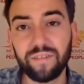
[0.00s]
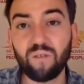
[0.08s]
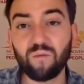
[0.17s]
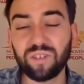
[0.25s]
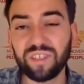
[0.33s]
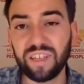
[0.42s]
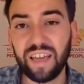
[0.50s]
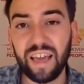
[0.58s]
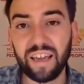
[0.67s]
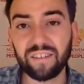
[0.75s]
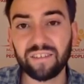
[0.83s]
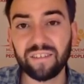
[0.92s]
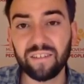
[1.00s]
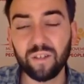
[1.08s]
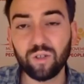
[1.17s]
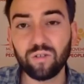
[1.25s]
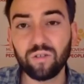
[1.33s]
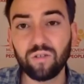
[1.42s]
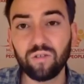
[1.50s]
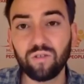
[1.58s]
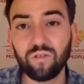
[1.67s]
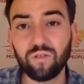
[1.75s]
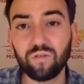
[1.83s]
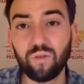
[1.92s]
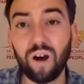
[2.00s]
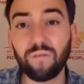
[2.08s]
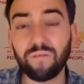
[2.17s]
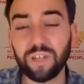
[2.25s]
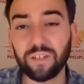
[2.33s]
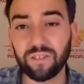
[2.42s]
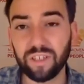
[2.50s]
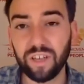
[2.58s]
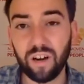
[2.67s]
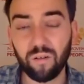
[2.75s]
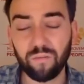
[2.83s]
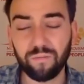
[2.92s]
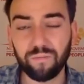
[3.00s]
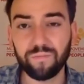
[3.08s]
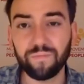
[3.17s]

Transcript: That was the case 12 years ago.